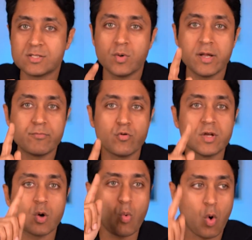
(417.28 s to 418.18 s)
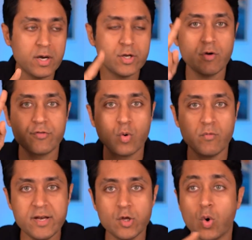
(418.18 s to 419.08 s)
as it will improve the quality of your
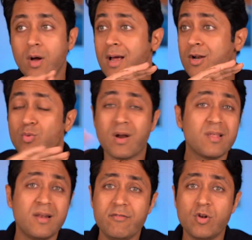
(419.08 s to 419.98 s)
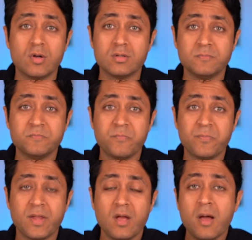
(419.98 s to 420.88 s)
video to another level. All
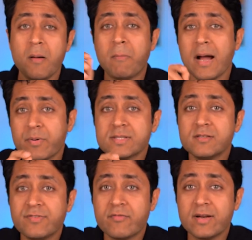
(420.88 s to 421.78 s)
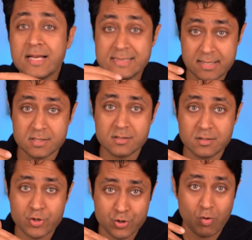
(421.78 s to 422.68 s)
my personal favorite is
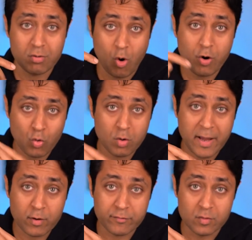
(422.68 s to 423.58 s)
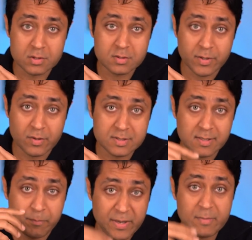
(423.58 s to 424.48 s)
this Shure or Rode microphones, because
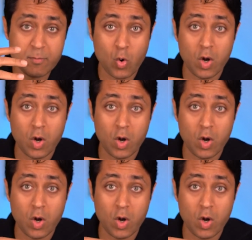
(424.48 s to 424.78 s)
the premium